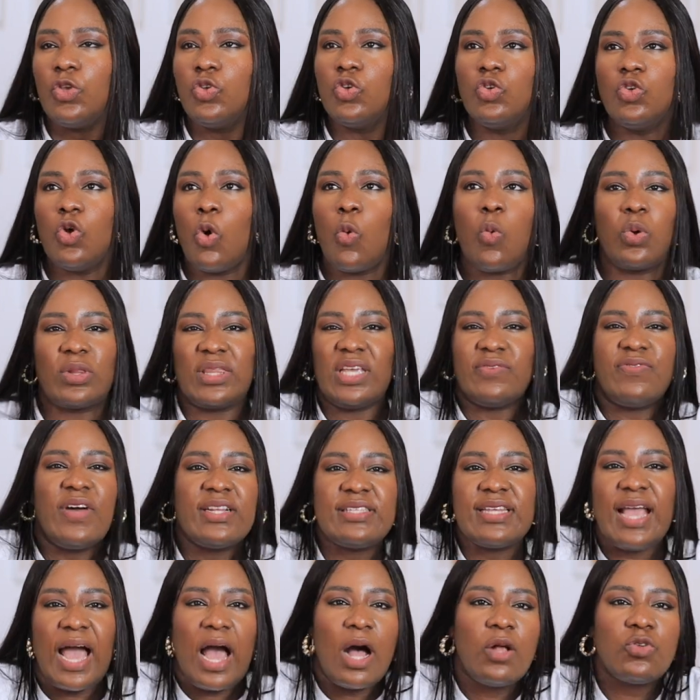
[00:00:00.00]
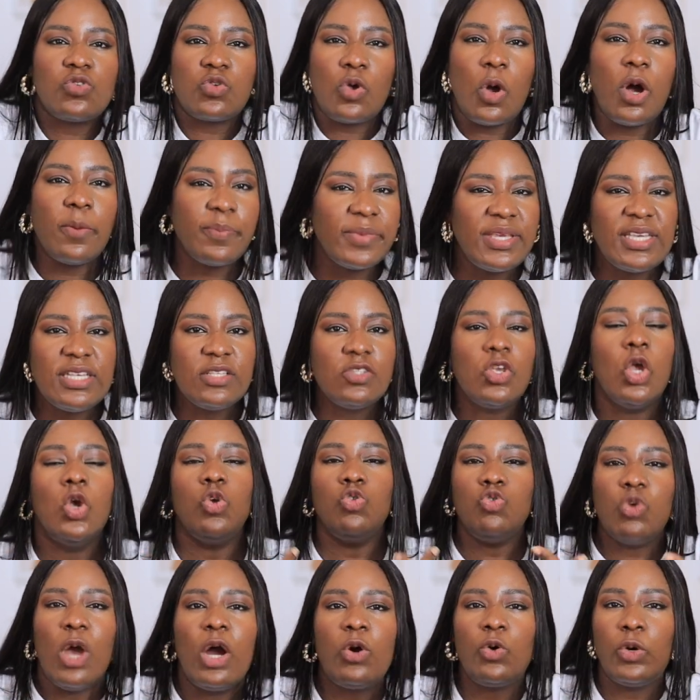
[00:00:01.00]
you know, whatever the outcome is,
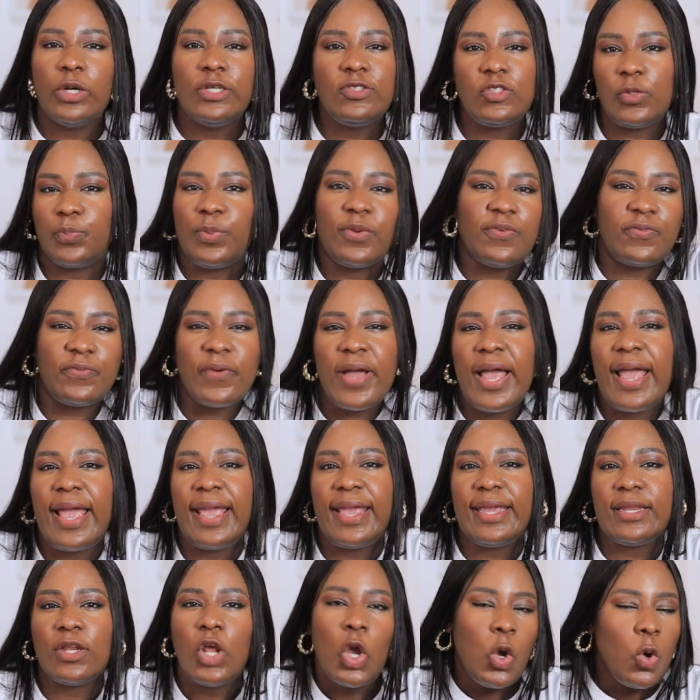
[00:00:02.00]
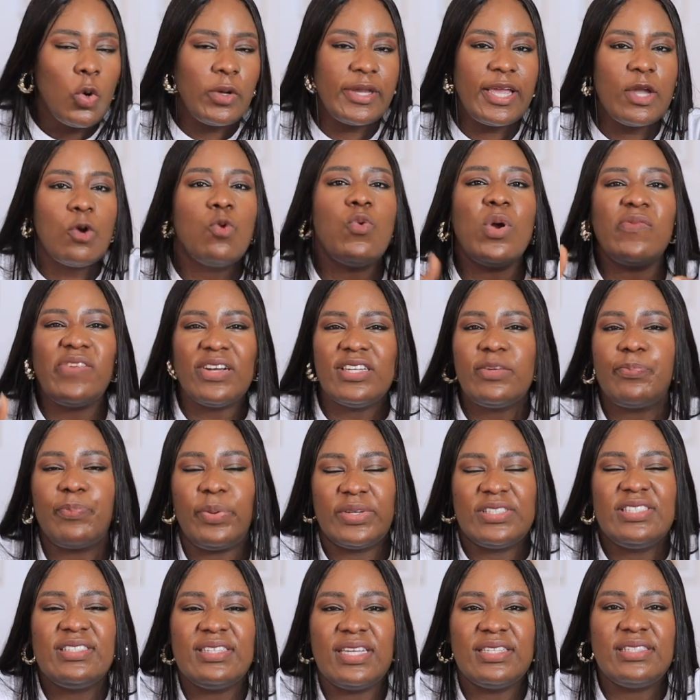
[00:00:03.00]
you are going to be fine. Okay, whoever the
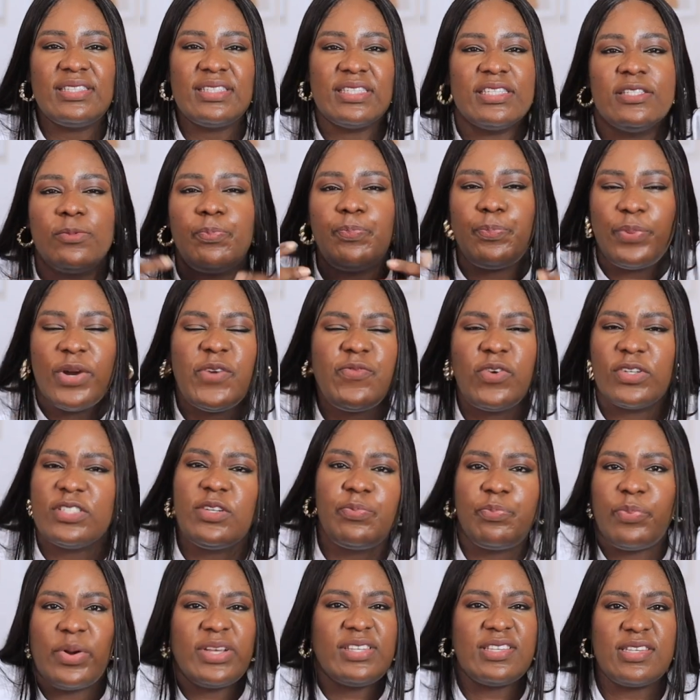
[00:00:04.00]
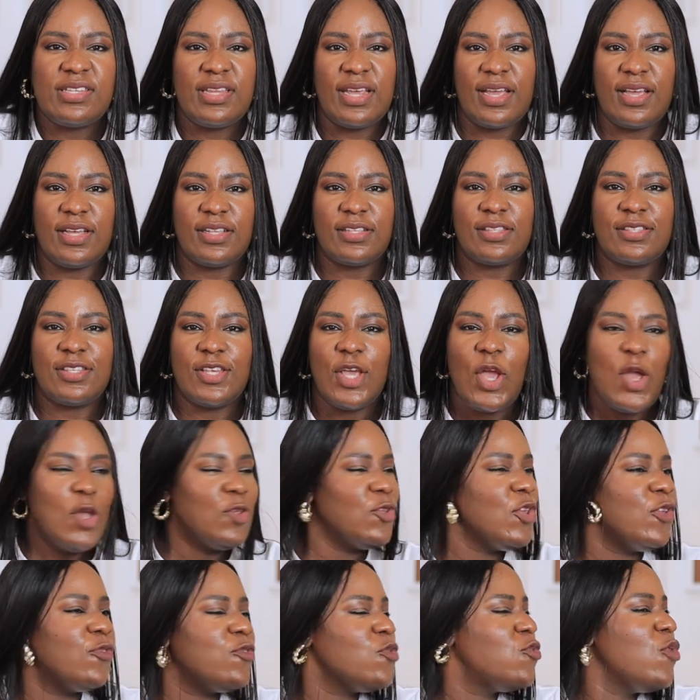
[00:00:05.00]
president is, pray for the president.
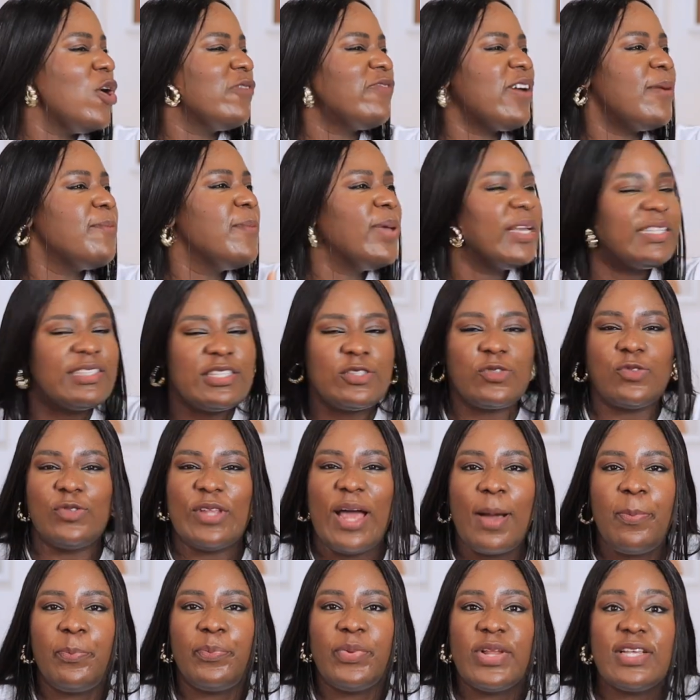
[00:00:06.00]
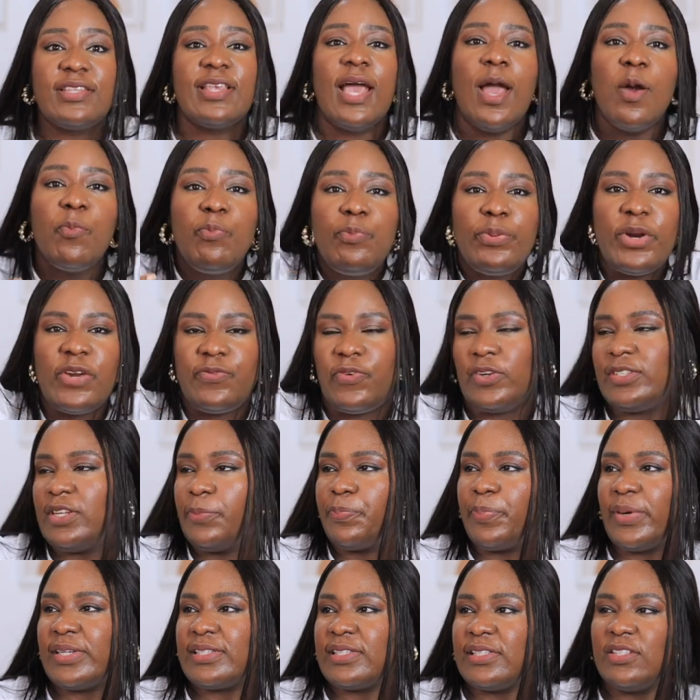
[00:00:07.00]
If whoever makes it to that place, pray for the
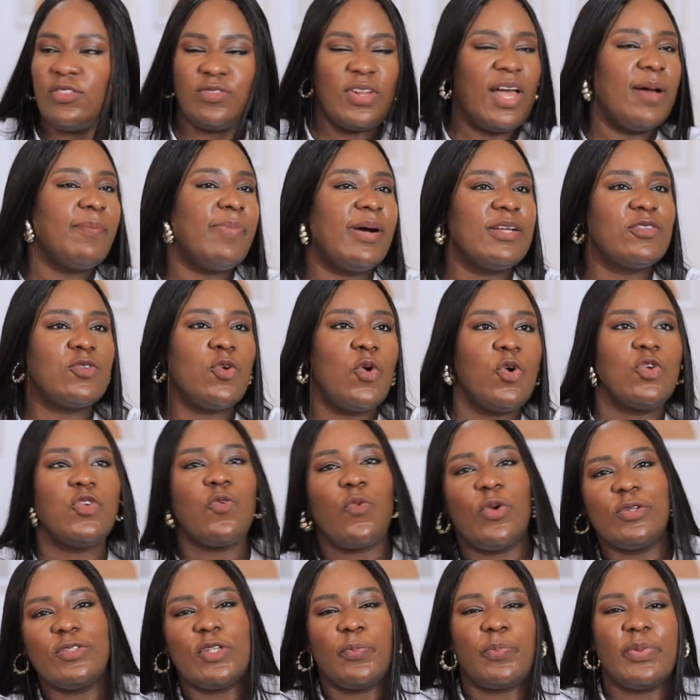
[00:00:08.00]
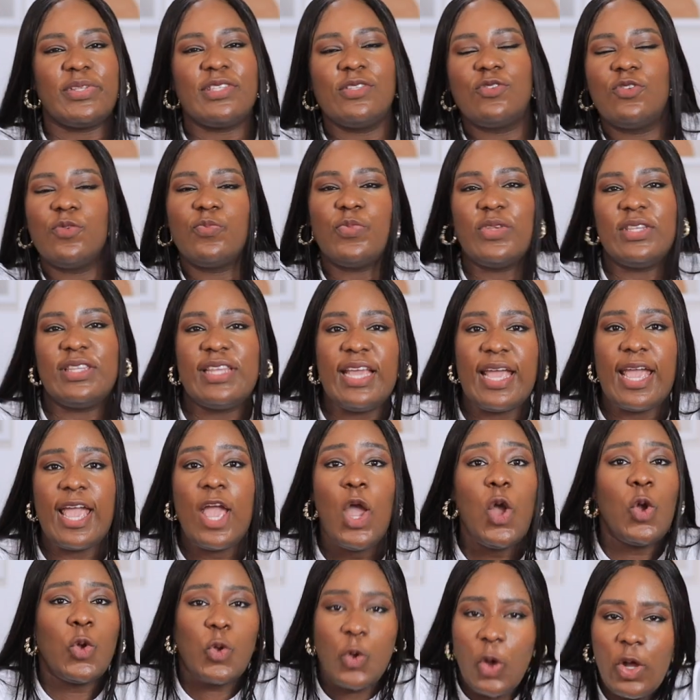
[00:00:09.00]
person. It's not about, oh, you want a person to be there.
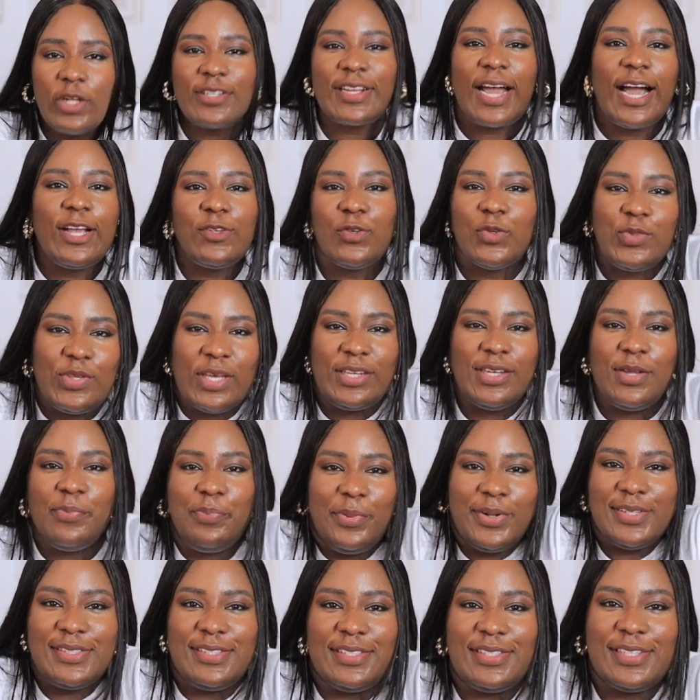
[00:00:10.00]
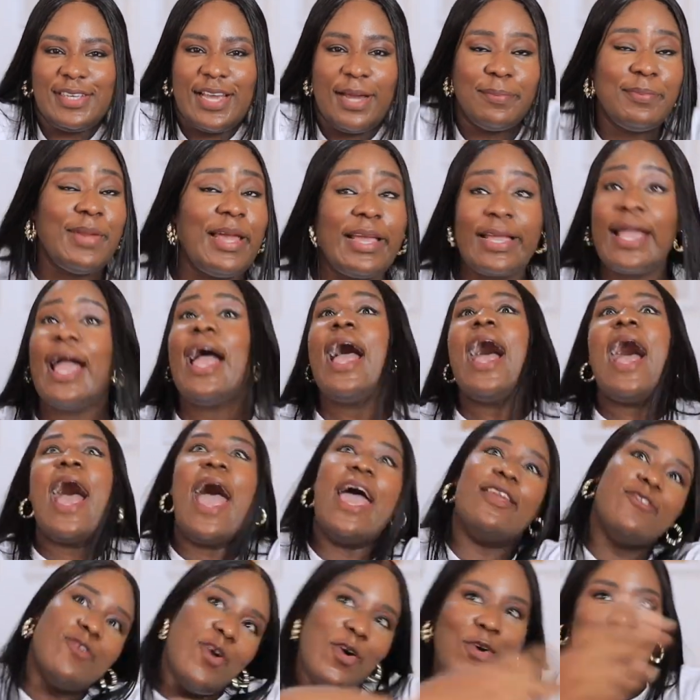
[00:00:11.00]
God can use anybody. I'm like,
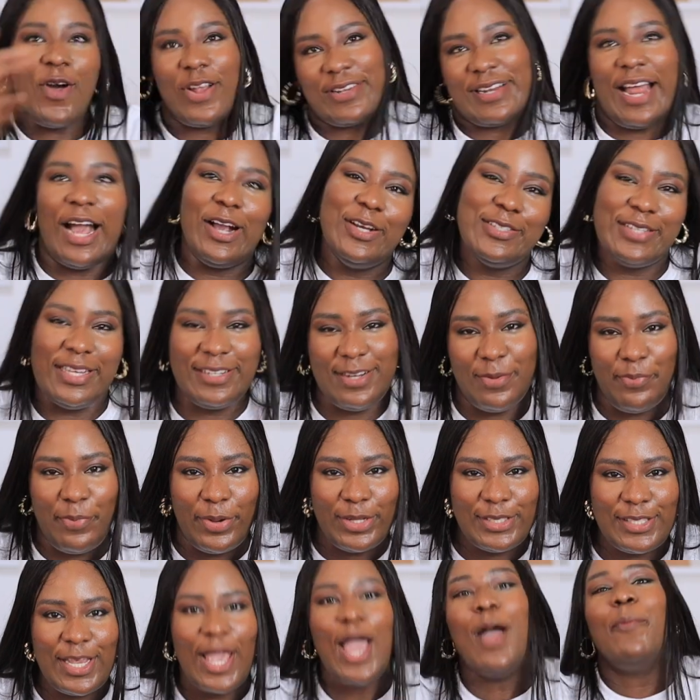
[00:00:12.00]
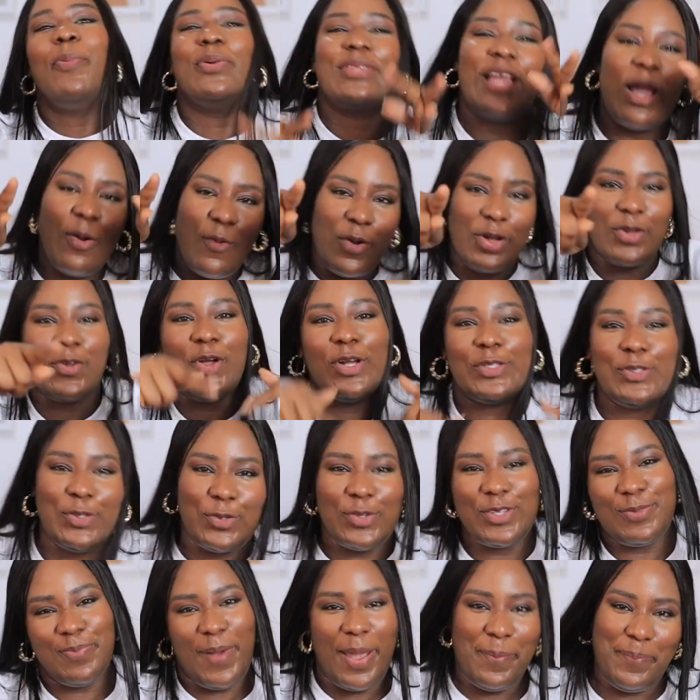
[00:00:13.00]
I know God can use anybody, but I want God to
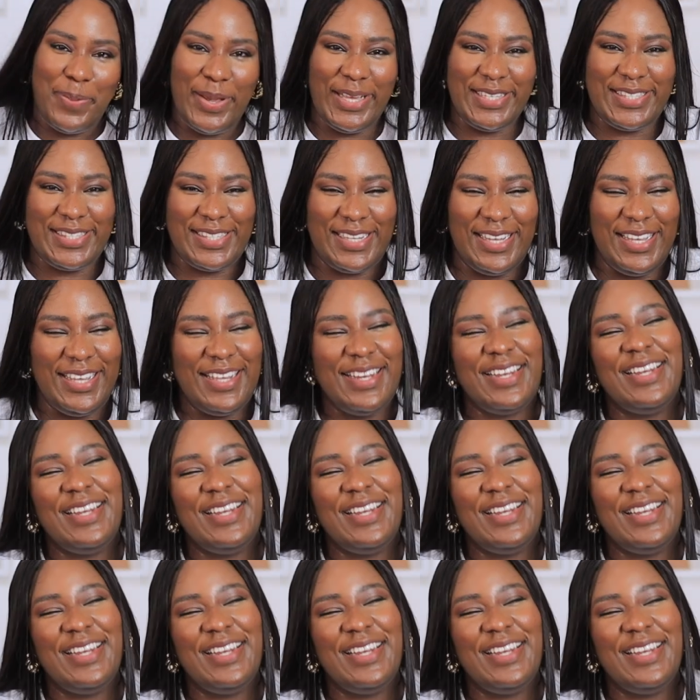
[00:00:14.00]
use my person.